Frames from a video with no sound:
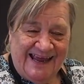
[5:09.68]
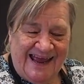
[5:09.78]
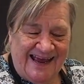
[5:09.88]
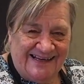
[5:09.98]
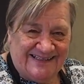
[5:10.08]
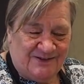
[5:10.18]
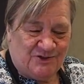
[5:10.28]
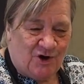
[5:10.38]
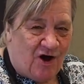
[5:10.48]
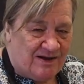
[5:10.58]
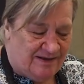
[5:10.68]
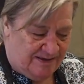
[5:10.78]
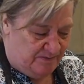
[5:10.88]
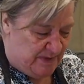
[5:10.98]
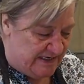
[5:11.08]
eggs and
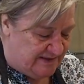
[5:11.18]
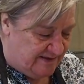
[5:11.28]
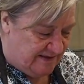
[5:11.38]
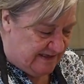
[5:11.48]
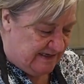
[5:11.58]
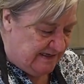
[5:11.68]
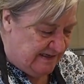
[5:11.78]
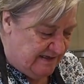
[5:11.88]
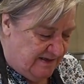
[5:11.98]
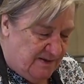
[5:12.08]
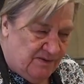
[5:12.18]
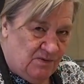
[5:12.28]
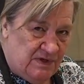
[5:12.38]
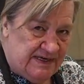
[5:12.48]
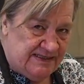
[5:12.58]
chocolate, basically.
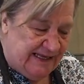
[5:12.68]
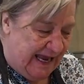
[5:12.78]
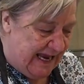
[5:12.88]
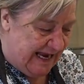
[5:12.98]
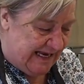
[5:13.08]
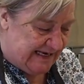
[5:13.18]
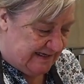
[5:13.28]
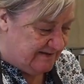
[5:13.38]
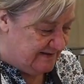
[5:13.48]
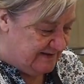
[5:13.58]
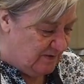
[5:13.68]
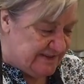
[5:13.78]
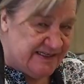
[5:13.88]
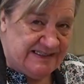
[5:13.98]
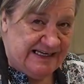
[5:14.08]
Well, it is a cake, so it
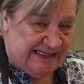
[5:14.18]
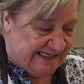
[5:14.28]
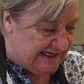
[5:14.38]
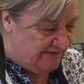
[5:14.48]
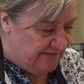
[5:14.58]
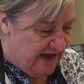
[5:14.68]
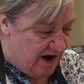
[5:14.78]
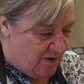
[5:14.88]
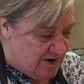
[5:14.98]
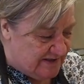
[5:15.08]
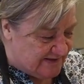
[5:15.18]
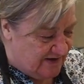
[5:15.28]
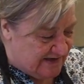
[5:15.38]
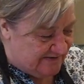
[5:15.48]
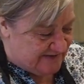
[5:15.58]
does need a little flour. It's got
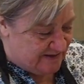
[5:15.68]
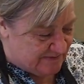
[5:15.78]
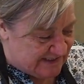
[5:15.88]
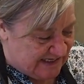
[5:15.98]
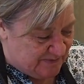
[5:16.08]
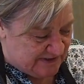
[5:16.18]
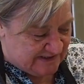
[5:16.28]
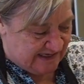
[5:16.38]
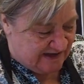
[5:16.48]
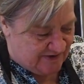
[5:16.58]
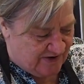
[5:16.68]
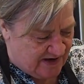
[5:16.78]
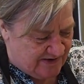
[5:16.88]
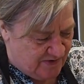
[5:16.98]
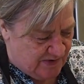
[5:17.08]
to have something to keep it together. I
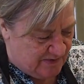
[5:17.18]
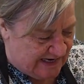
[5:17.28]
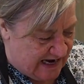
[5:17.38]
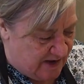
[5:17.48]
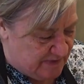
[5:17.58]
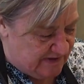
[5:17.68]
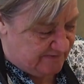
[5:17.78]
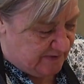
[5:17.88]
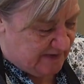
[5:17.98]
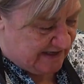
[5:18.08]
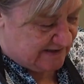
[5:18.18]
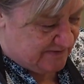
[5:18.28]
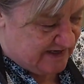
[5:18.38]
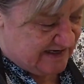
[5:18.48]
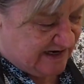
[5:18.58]
don't know what would happen if we baked it
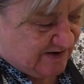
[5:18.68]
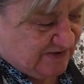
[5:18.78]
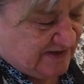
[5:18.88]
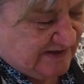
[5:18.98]
right now.